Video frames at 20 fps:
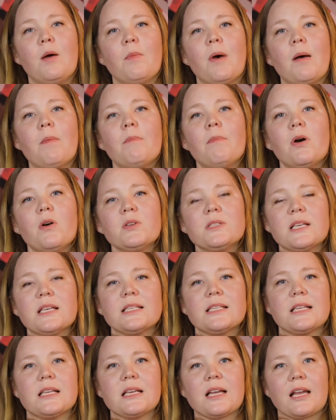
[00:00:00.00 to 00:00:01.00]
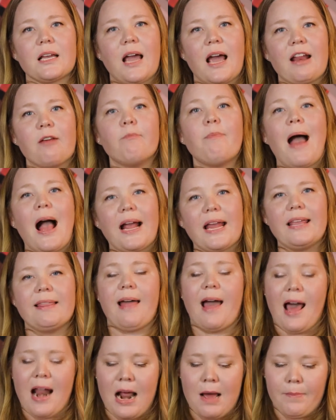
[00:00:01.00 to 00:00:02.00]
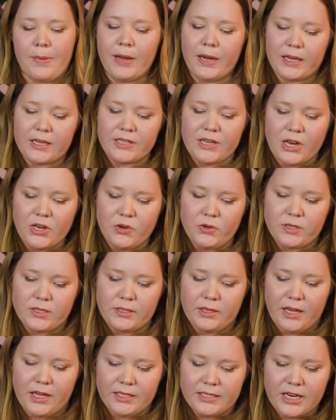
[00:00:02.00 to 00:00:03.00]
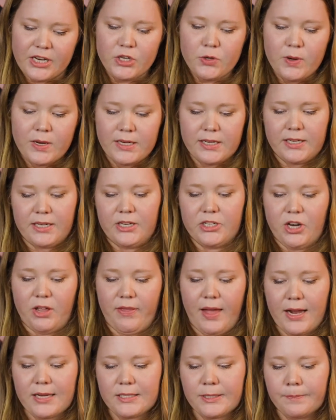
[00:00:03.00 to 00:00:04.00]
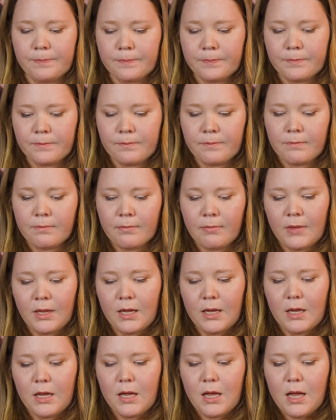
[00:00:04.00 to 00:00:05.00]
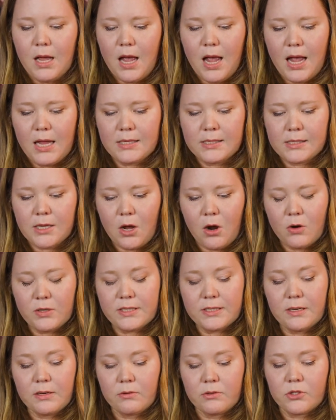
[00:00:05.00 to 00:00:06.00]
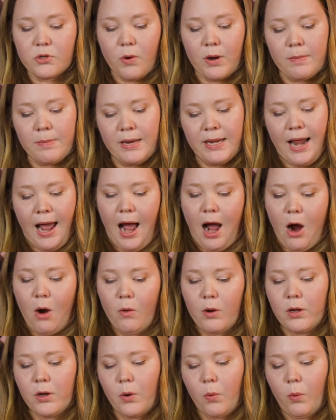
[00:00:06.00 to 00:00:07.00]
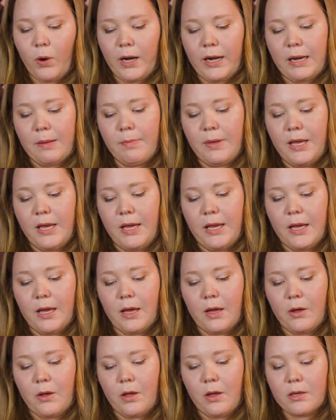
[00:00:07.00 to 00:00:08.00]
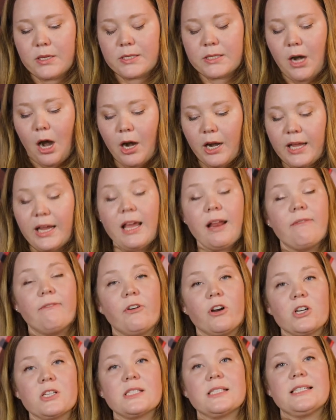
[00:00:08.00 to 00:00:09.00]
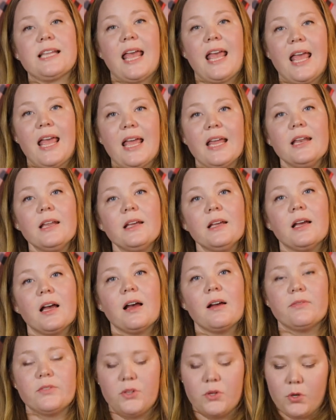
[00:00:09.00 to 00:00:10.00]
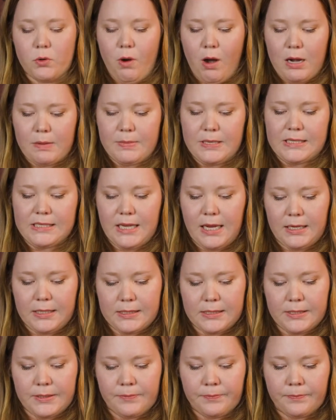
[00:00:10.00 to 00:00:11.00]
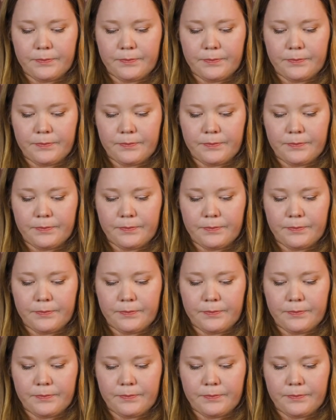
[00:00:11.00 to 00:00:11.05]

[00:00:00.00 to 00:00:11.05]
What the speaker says: Moses kind of backing that up and continuing to teach on that. And so join me now. We're going to be starting in verse 10 of Deuteronomy 6.